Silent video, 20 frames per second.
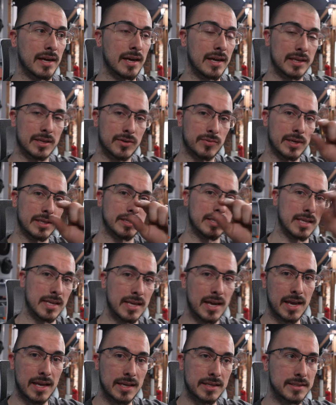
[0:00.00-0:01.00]
I create the
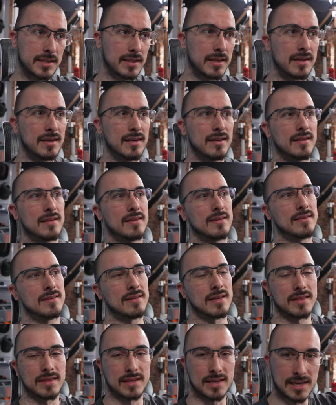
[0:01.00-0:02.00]
date,
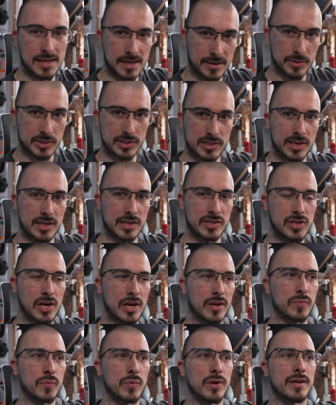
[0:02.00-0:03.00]
then the cameras that I
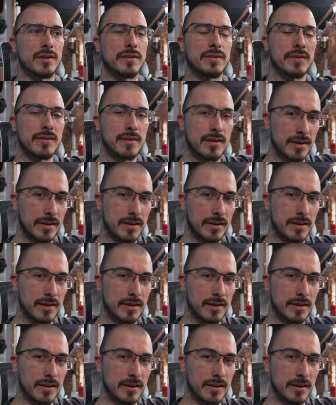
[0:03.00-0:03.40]
shot with,